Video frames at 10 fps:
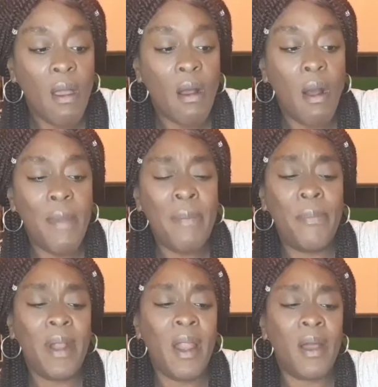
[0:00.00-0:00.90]

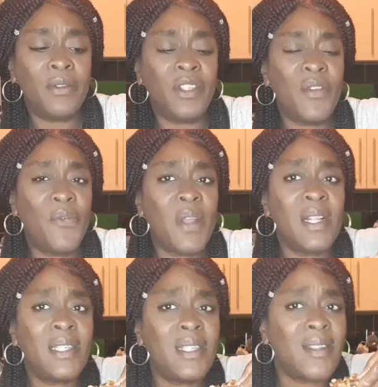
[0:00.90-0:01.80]
Comment below. Do you think
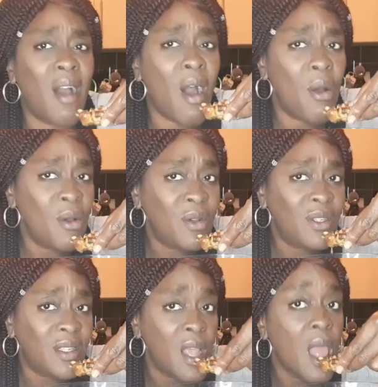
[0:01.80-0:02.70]
this is a
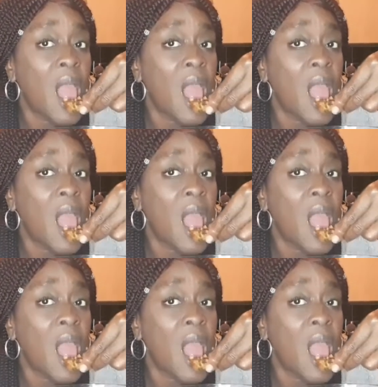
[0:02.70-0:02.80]
hoax?